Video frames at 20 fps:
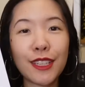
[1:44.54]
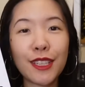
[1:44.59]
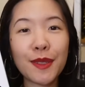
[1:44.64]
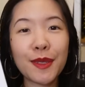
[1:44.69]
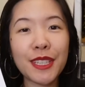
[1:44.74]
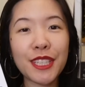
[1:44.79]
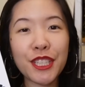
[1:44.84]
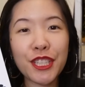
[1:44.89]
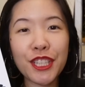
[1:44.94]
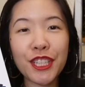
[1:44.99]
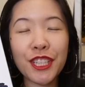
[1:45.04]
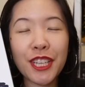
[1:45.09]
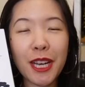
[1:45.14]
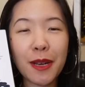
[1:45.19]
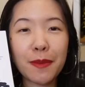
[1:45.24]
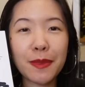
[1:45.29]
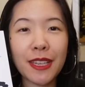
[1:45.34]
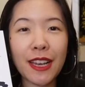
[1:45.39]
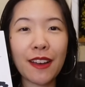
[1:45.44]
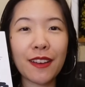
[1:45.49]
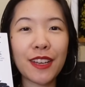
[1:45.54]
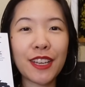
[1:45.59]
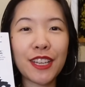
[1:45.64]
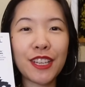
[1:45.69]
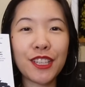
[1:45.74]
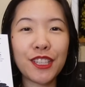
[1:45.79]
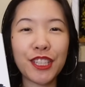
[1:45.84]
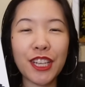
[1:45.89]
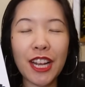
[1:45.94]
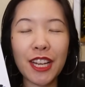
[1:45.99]
new edition comes out
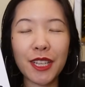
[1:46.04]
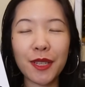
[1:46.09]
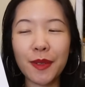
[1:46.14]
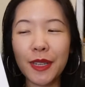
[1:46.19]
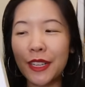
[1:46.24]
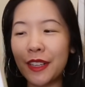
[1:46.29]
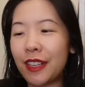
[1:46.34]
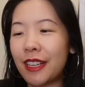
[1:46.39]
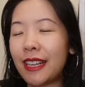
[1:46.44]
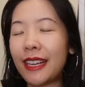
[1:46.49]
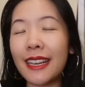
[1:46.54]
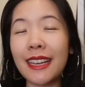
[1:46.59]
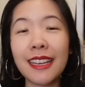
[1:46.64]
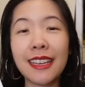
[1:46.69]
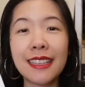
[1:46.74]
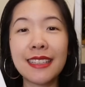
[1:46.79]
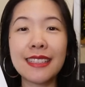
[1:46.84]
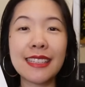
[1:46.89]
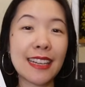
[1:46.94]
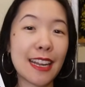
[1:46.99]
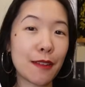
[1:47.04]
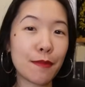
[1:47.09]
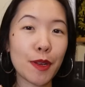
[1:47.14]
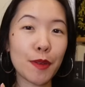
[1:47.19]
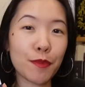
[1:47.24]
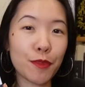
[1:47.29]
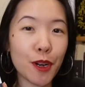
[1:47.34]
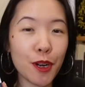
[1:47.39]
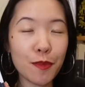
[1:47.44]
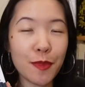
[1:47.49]
in January. It's an
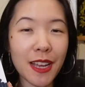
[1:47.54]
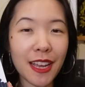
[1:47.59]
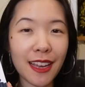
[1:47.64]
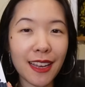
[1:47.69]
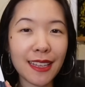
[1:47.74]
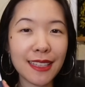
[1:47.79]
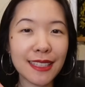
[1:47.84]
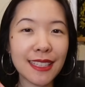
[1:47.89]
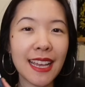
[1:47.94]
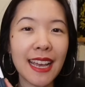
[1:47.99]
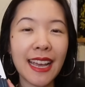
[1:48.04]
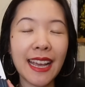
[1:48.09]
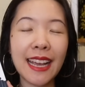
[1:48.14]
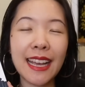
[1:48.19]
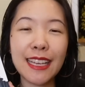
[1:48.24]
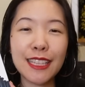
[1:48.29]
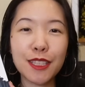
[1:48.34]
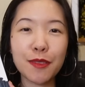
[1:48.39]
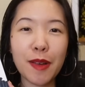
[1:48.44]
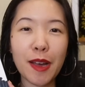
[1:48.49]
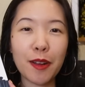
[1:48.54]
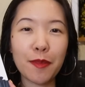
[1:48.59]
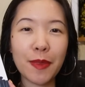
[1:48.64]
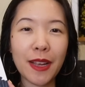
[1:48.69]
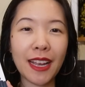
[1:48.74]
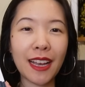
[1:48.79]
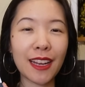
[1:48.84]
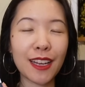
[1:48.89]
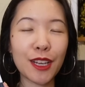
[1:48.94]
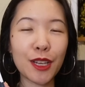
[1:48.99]
MM romance. It's about a
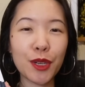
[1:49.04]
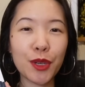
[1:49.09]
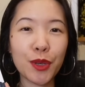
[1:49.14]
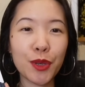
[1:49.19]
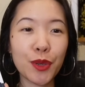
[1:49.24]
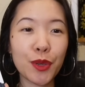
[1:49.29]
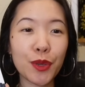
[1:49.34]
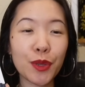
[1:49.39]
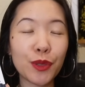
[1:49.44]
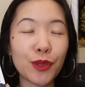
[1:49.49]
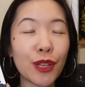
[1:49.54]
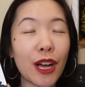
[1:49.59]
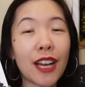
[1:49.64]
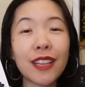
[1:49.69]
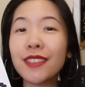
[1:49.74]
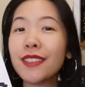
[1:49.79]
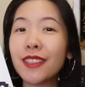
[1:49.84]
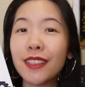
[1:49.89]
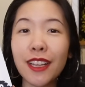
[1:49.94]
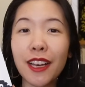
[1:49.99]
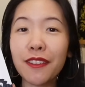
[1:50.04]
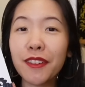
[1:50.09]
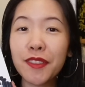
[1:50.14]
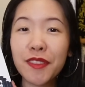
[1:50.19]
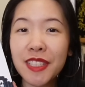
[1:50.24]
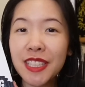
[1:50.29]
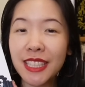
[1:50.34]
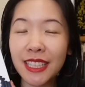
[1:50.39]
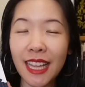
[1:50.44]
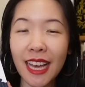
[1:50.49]
man who lost the love of
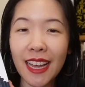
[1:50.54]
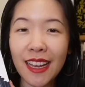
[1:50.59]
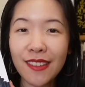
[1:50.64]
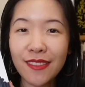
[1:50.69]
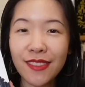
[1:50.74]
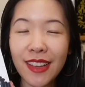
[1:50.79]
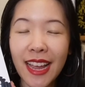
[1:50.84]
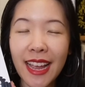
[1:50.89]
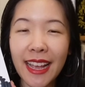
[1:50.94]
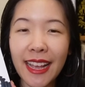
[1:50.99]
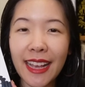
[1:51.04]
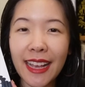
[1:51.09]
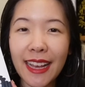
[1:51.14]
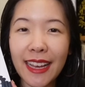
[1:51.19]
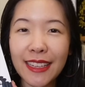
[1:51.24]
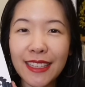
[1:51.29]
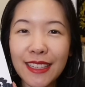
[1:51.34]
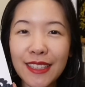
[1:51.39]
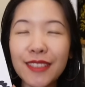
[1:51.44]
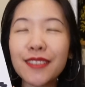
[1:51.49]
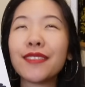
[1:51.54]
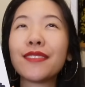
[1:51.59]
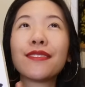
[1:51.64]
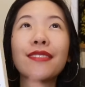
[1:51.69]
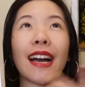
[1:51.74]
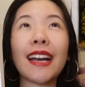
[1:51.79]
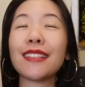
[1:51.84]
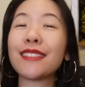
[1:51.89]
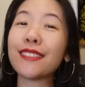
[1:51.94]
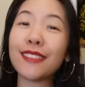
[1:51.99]
his life and
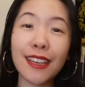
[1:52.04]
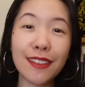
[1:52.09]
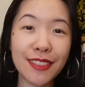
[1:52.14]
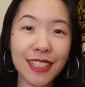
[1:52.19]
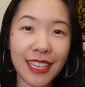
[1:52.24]
finds love